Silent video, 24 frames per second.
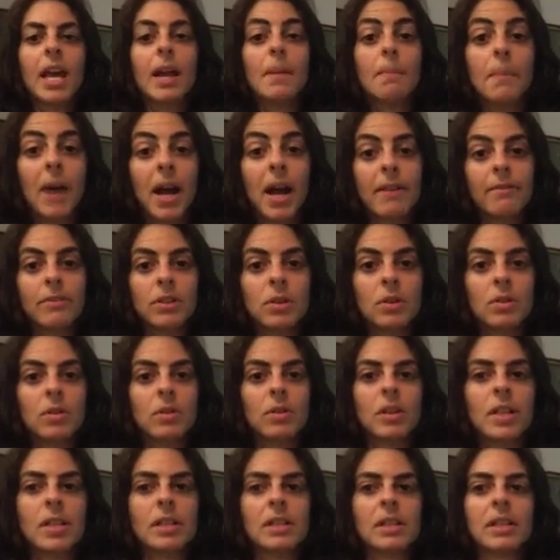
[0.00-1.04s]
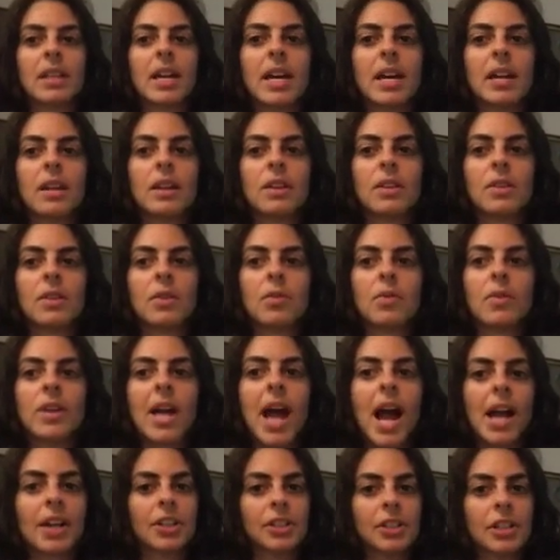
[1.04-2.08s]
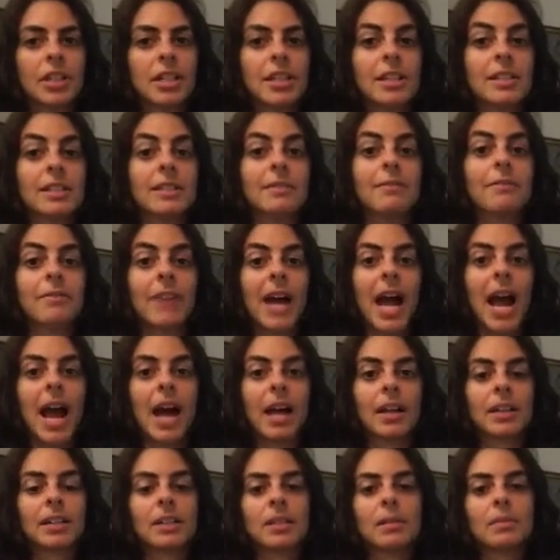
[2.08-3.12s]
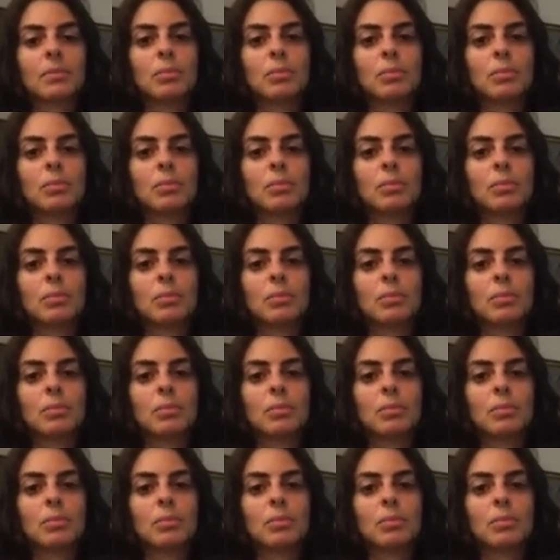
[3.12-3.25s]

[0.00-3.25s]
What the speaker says: And my view is that the reaction is in fact